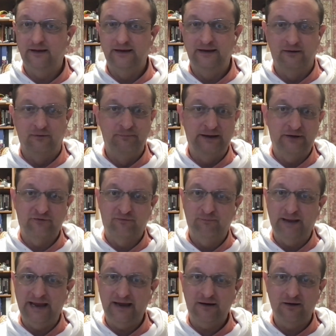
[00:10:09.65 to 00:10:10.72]
it'll bounce
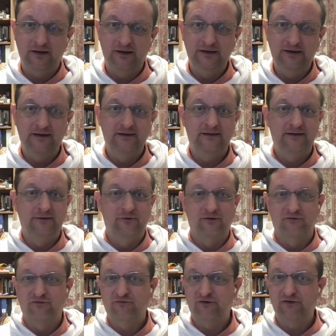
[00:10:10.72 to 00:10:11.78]
back on you, you
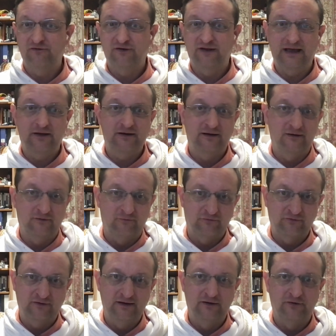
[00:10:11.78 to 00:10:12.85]
can stretch it out and
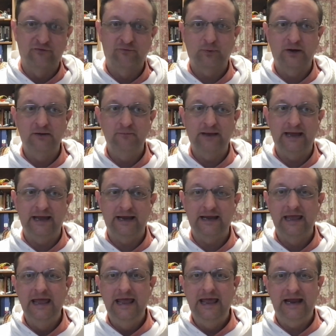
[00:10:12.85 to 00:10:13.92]
it'll spring back,